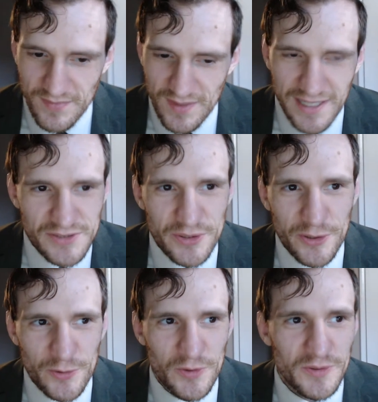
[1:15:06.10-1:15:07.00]
That's really
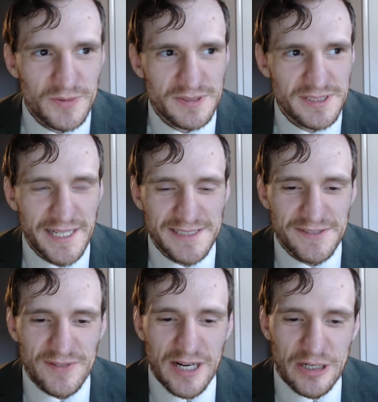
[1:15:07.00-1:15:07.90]
cool. Takes the
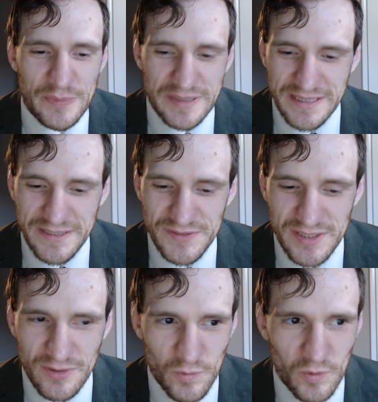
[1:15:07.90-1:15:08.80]
fire but leaves
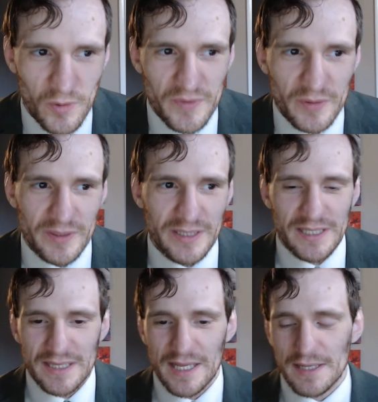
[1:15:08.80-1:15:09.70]
in the warmth. I really
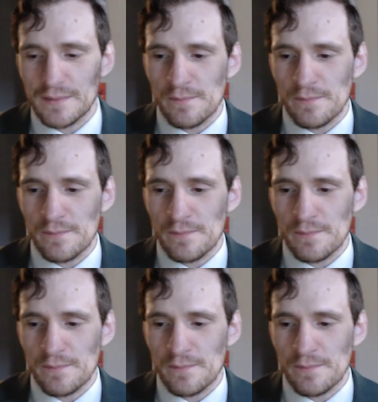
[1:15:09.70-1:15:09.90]
like that.